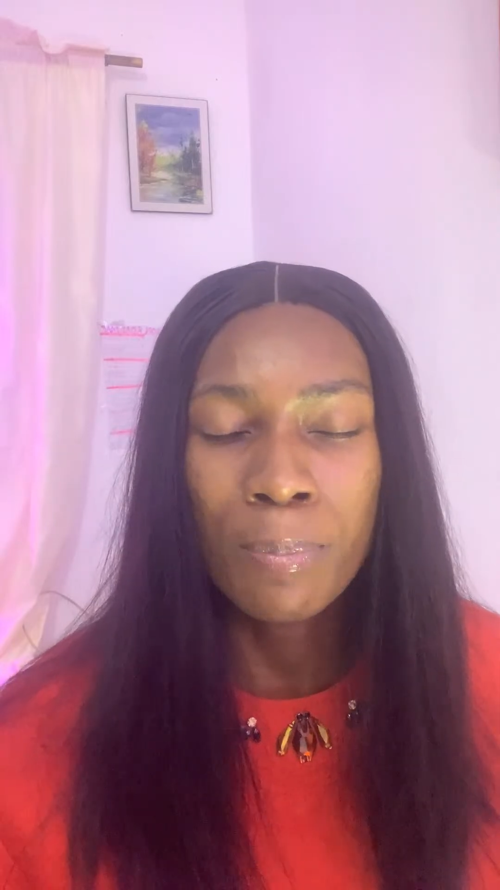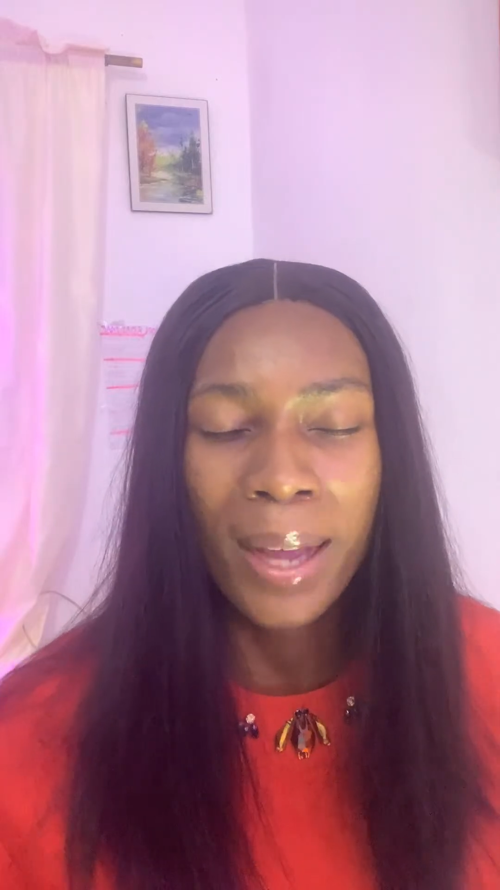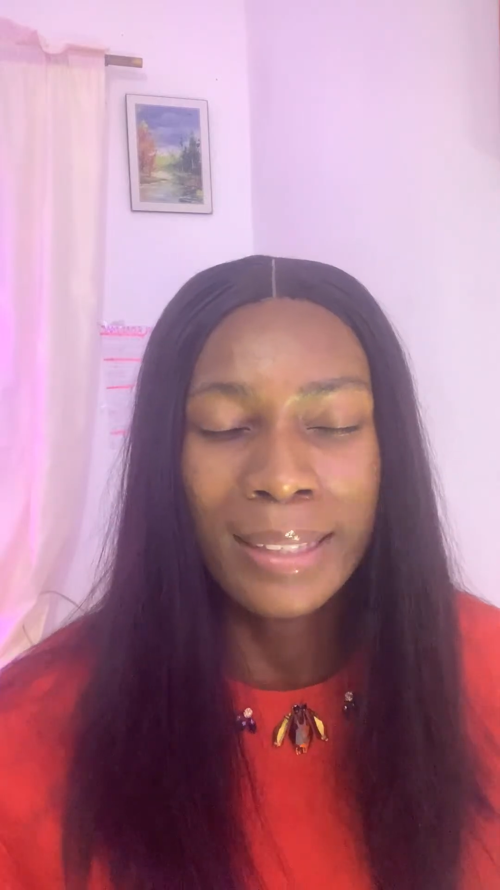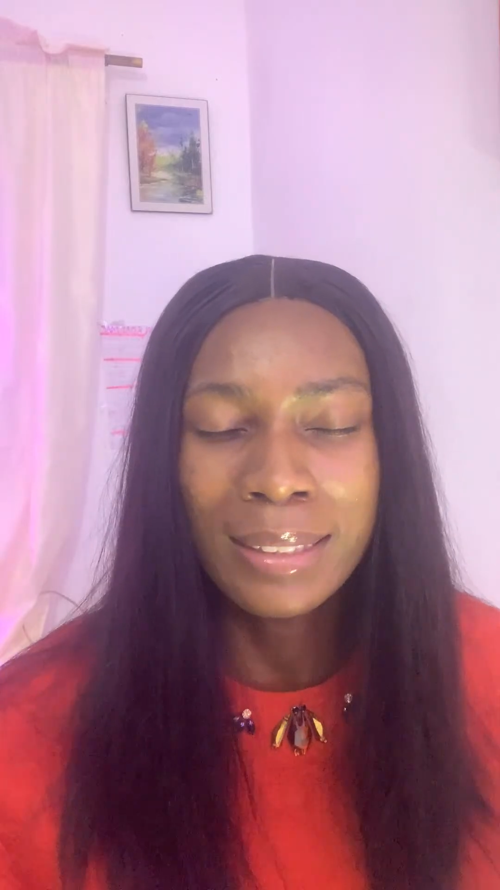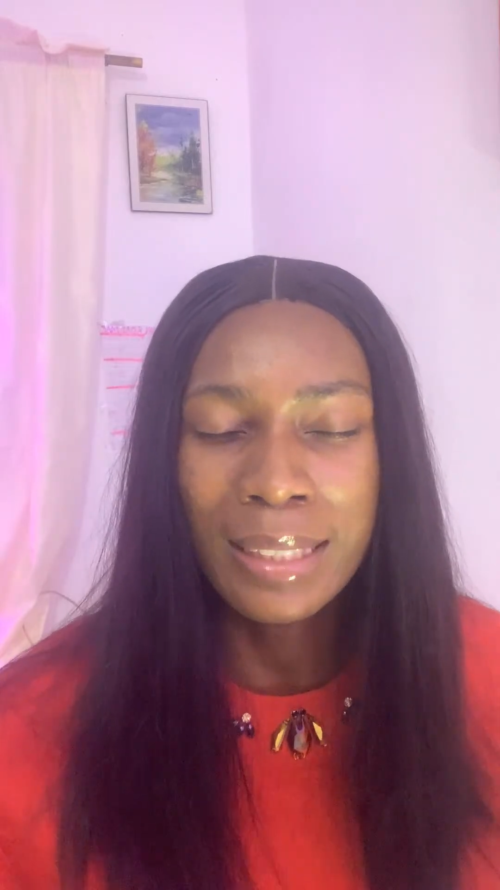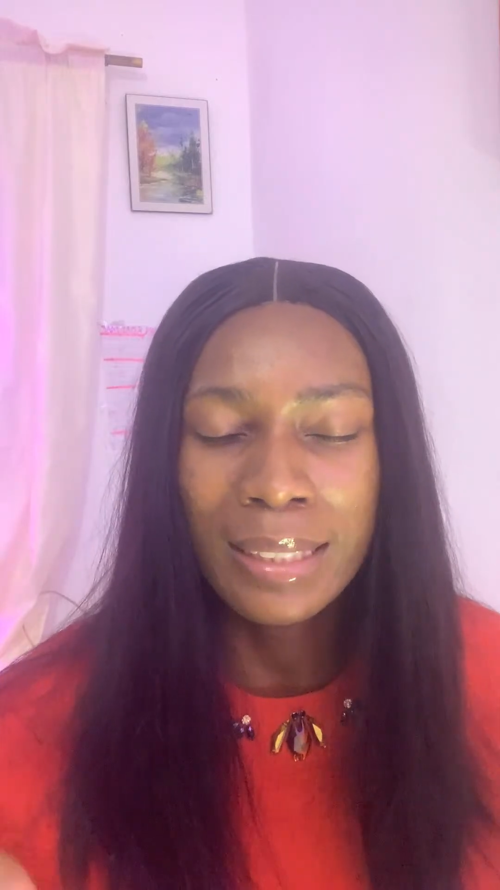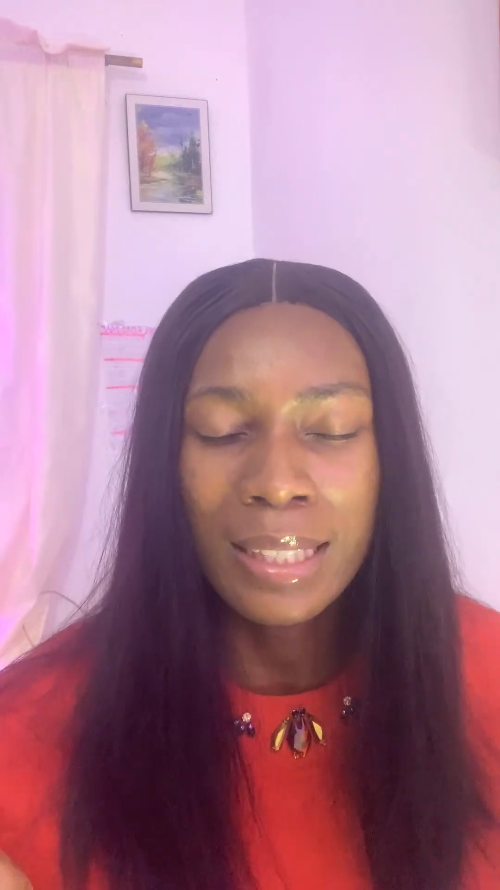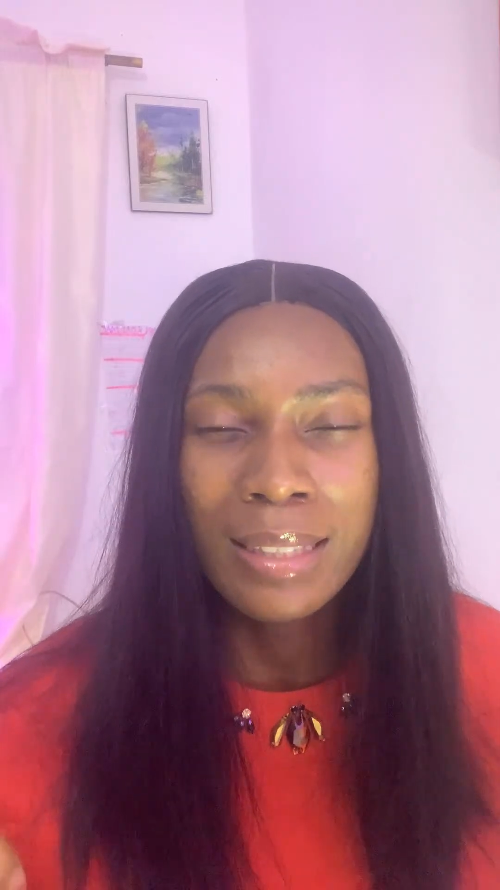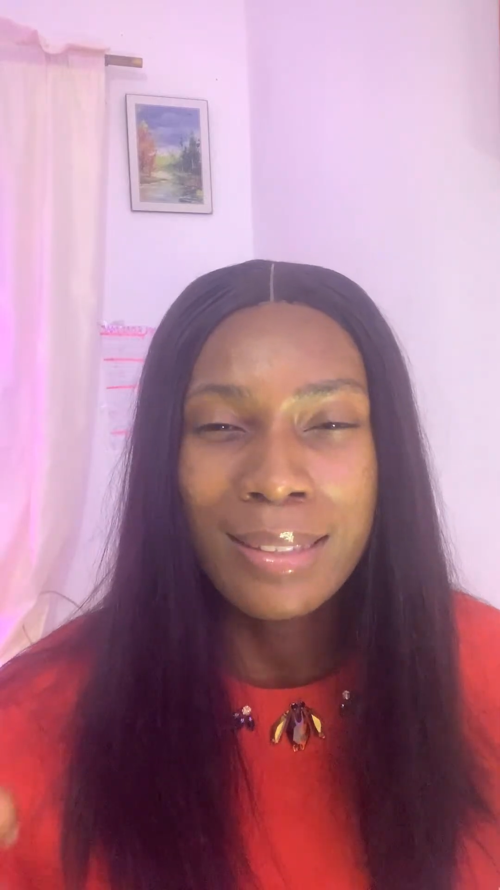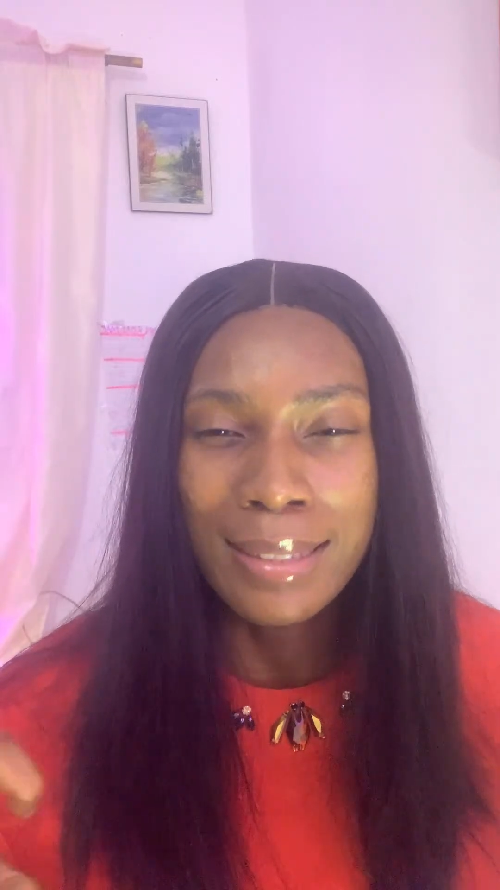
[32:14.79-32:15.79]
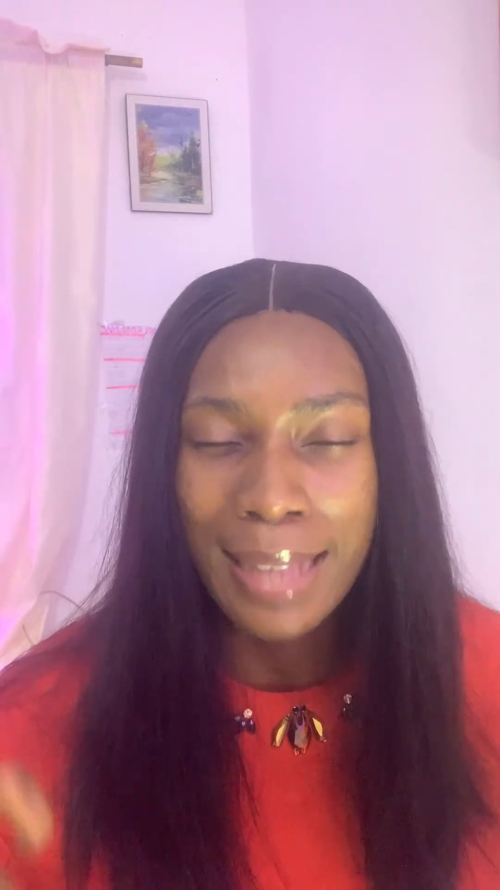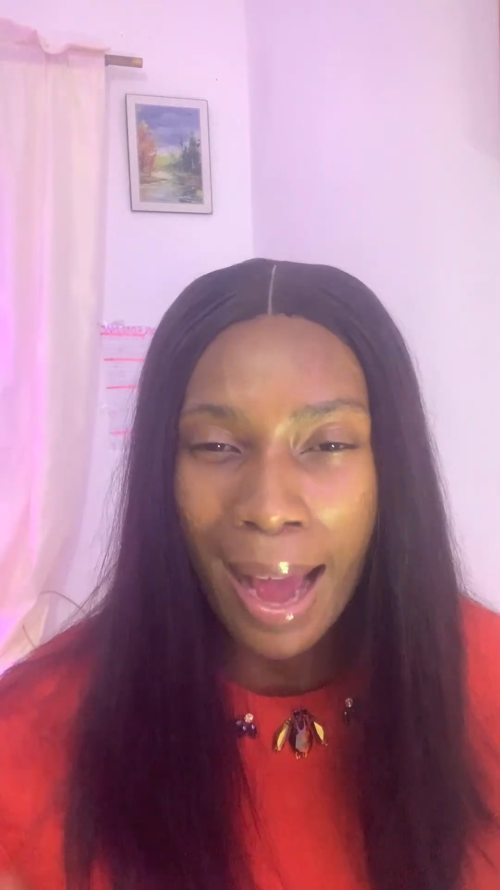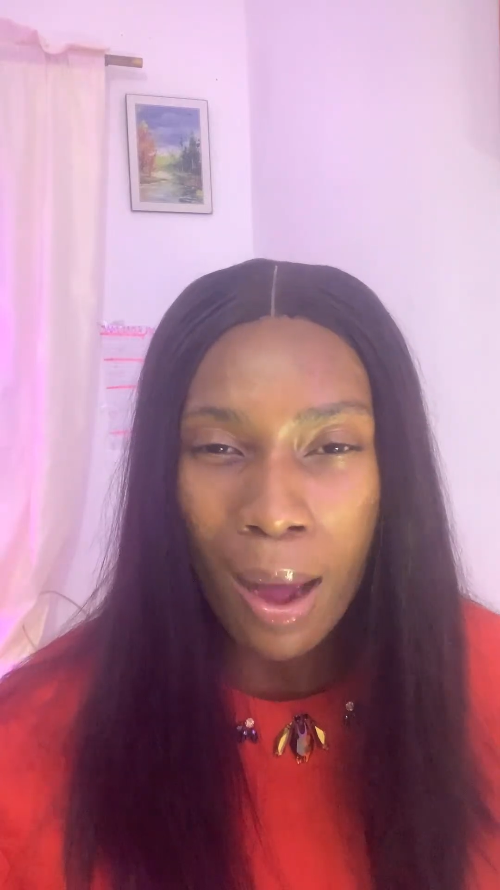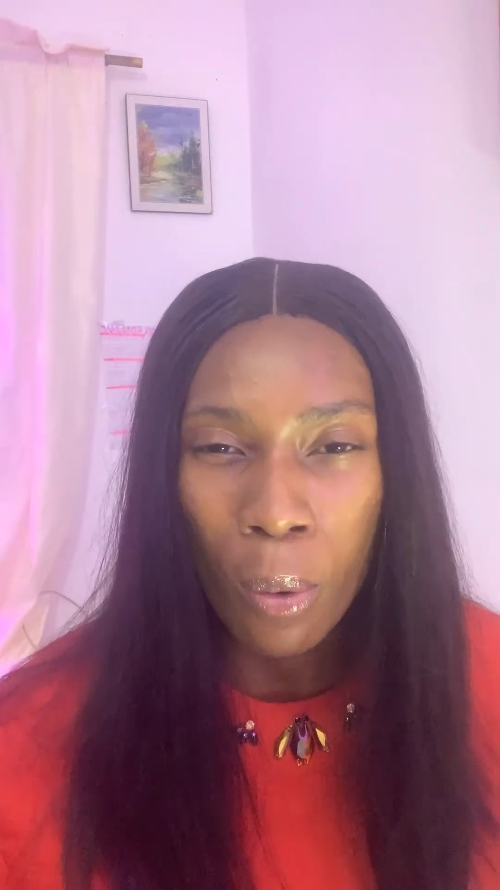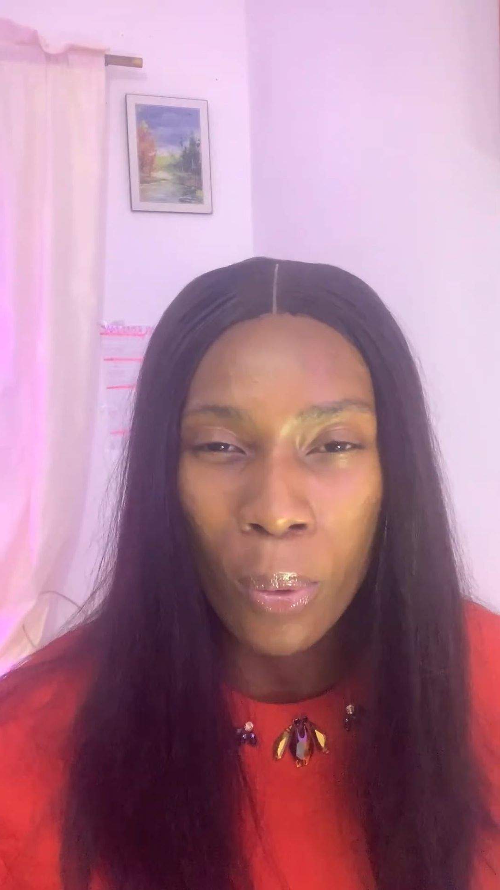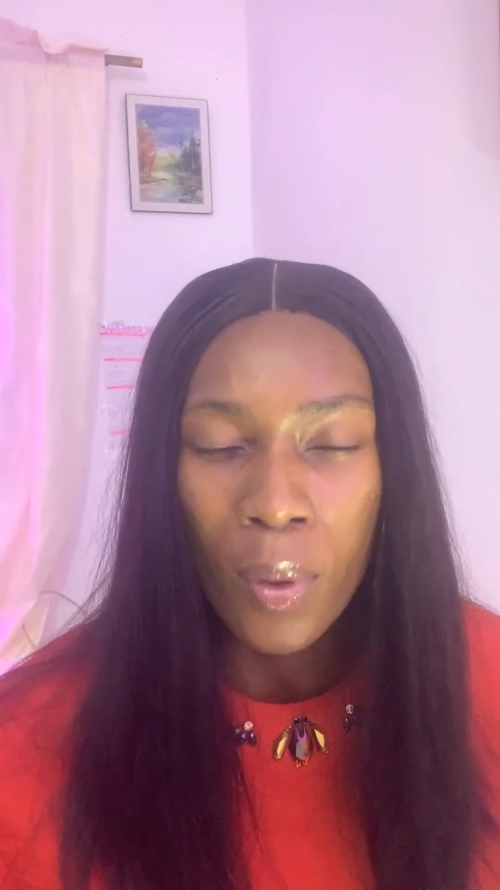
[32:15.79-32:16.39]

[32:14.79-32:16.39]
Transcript: by sitting down